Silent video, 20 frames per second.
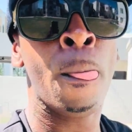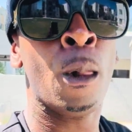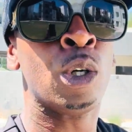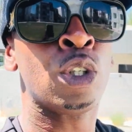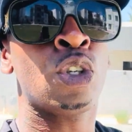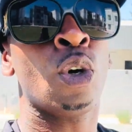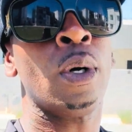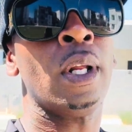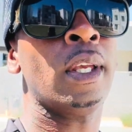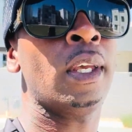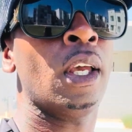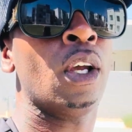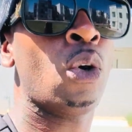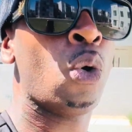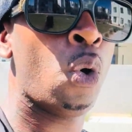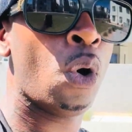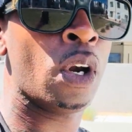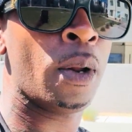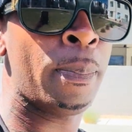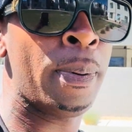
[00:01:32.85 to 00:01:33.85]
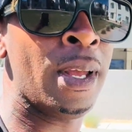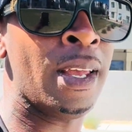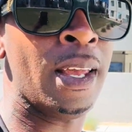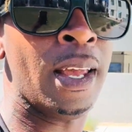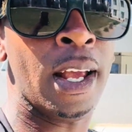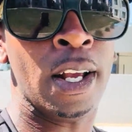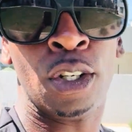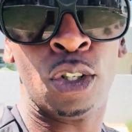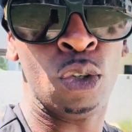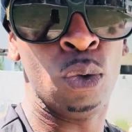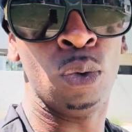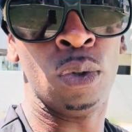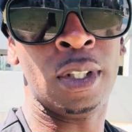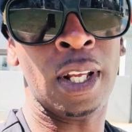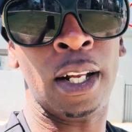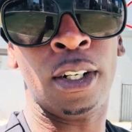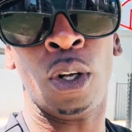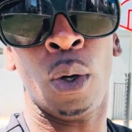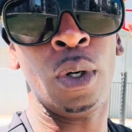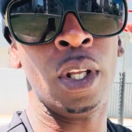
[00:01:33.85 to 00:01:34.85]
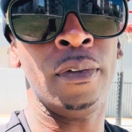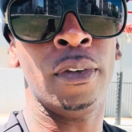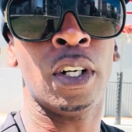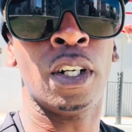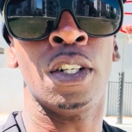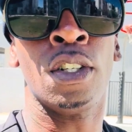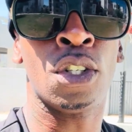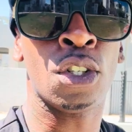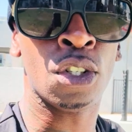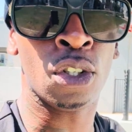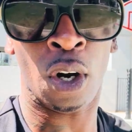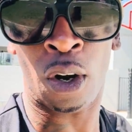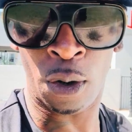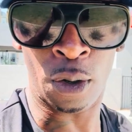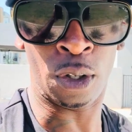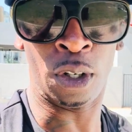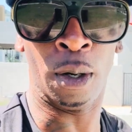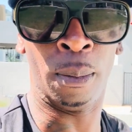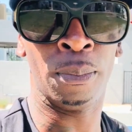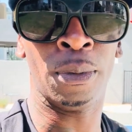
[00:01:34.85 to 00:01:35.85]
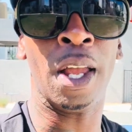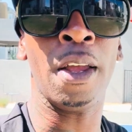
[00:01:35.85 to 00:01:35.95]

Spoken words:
So they get caught up in issues that don't even concern them.